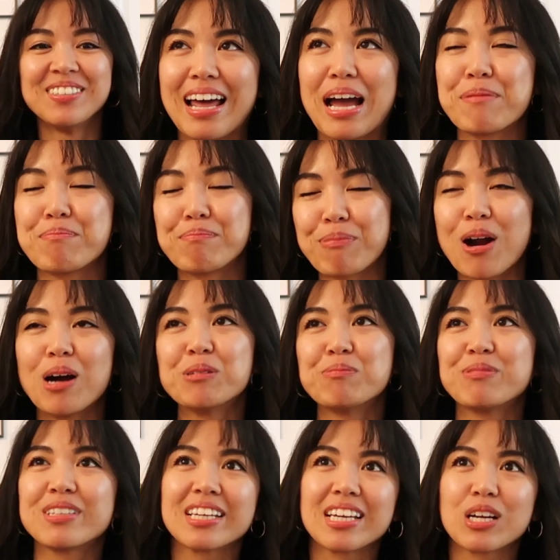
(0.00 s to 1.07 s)
I'm
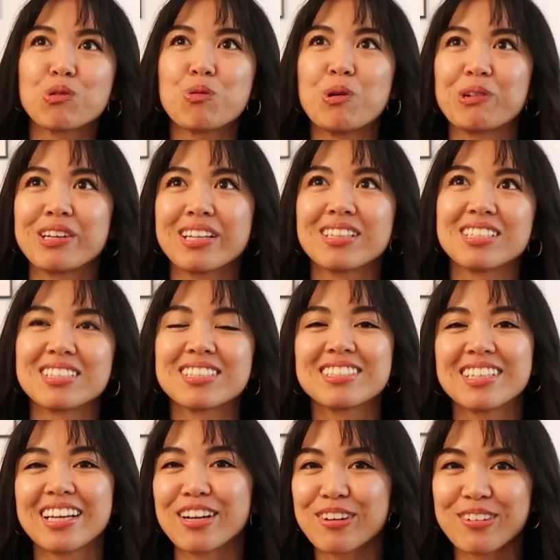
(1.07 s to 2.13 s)
probably quoting this
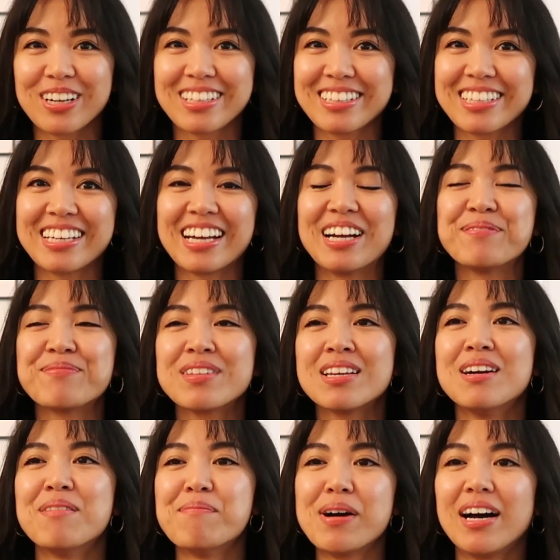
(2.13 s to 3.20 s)
incorrectly,
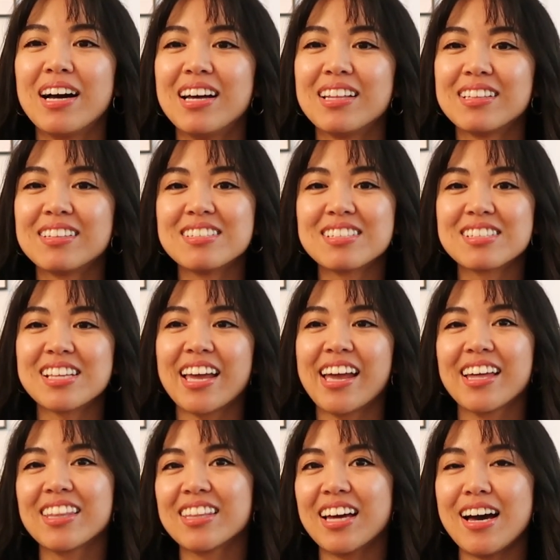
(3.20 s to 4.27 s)
but they're
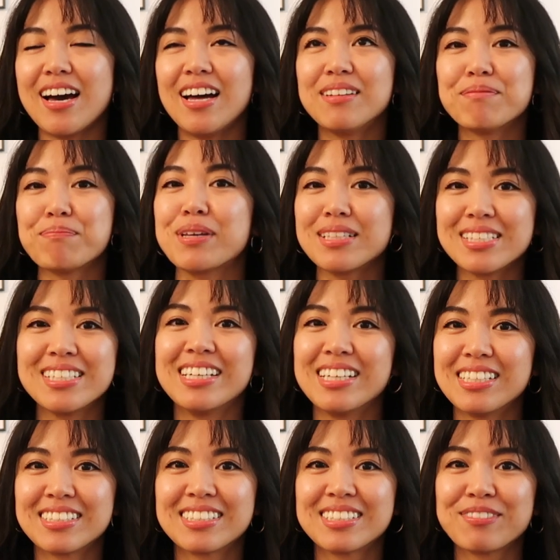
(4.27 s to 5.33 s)
saying that B T
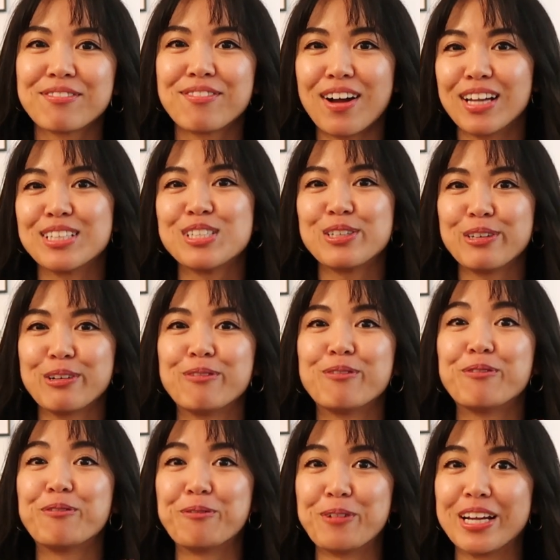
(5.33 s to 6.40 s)
S finds
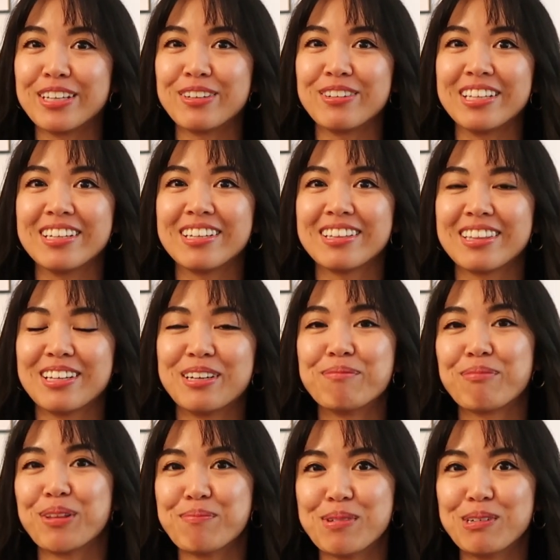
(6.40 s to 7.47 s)
you when you needed
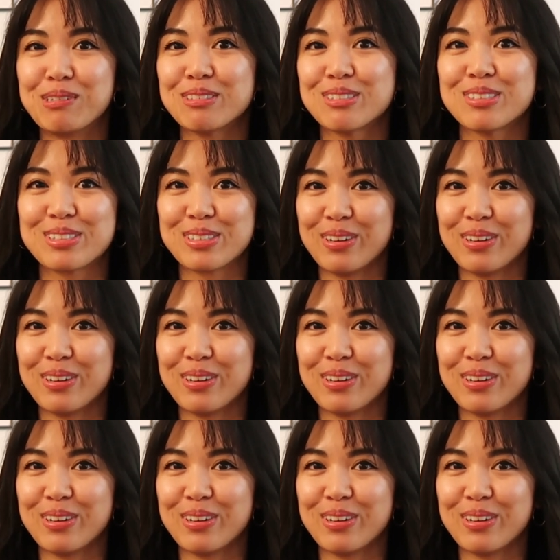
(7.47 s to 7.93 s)
them the most.